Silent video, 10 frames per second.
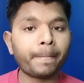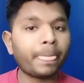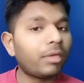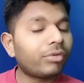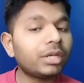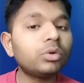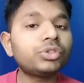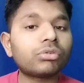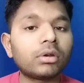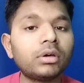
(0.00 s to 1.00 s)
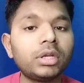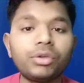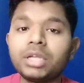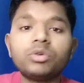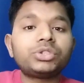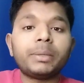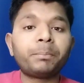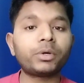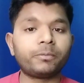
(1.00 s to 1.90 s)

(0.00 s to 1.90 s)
you cannot learn you cannot improve